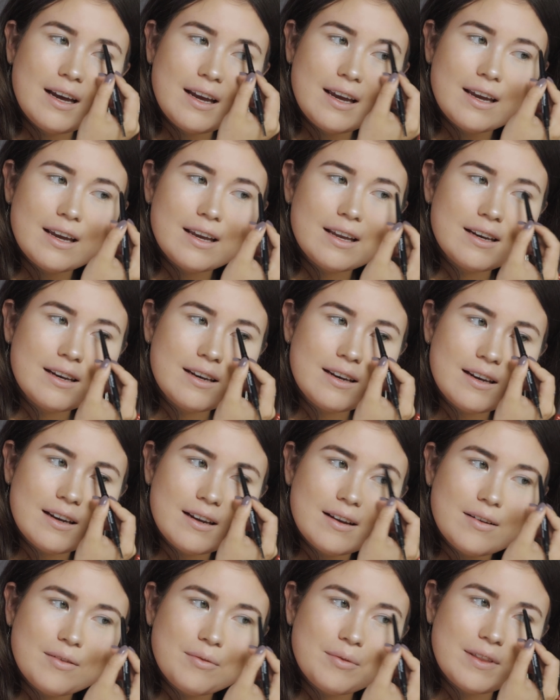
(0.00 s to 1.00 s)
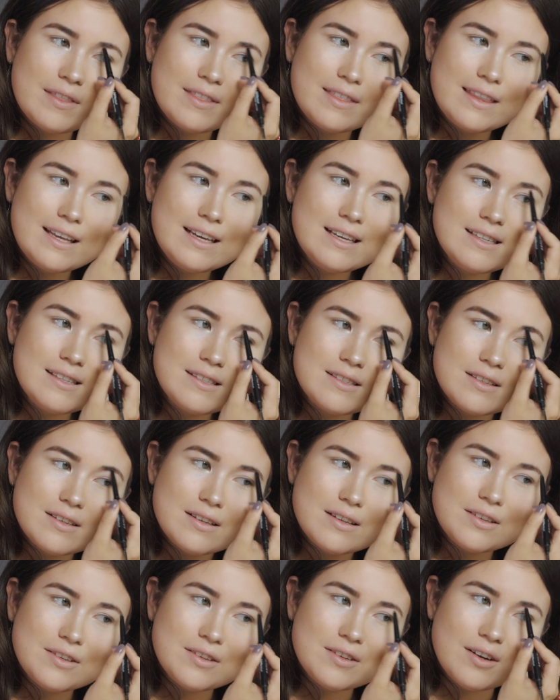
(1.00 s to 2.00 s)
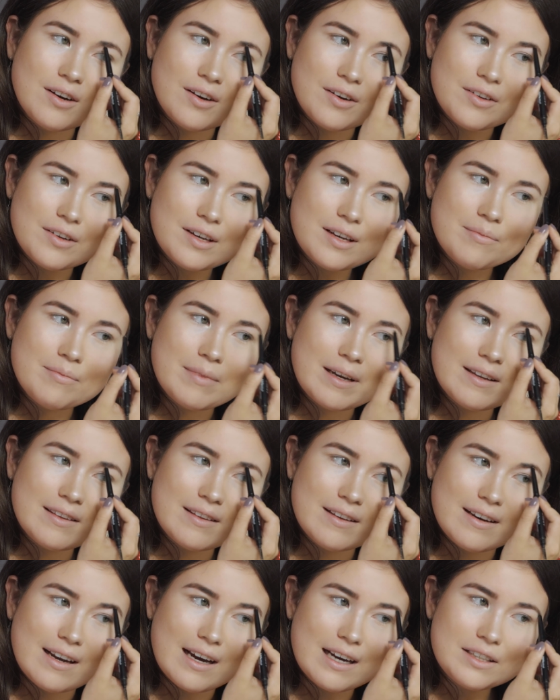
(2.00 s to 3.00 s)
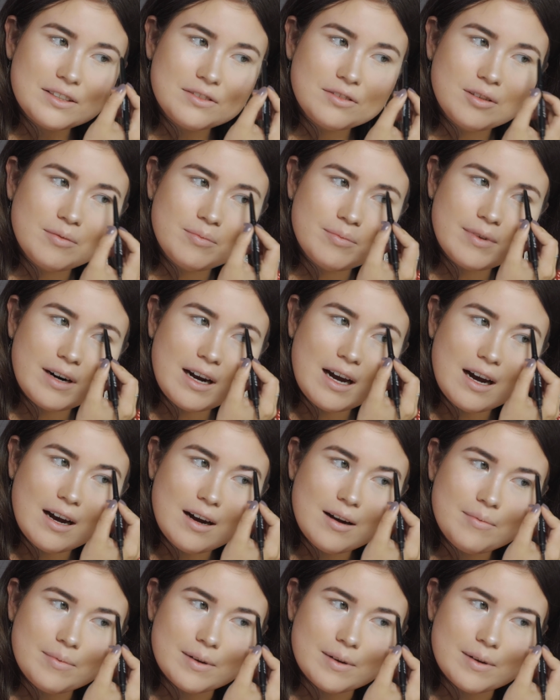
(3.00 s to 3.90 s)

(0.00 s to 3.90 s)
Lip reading: And with this, you know, you can make the natural brow,